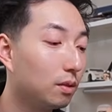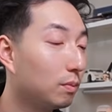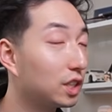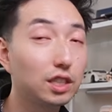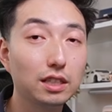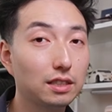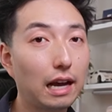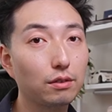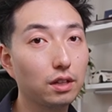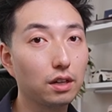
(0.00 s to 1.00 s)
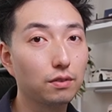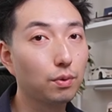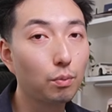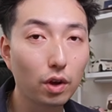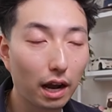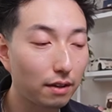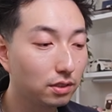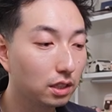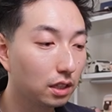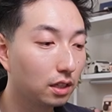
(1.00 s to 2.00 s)
machines out there from what I've
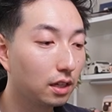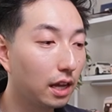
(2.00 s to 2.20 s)
seen.